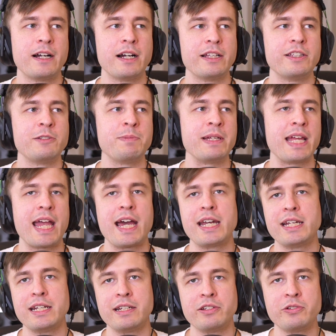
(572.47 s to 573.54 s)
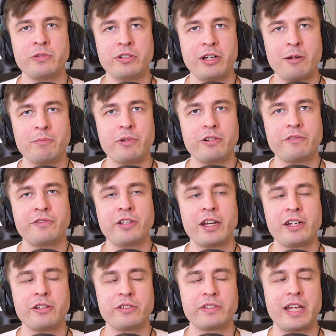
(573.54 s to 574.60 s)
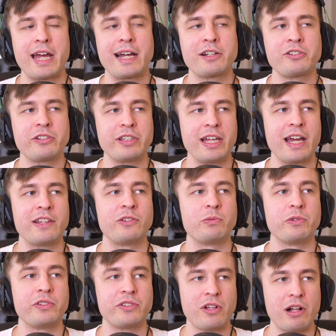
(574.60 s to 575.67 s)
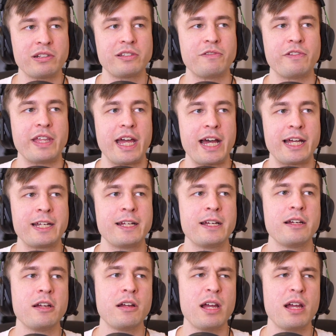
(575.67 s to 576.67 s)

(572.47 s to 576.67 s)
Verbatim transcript: uh, this being added into a number of titles actually as a result of that.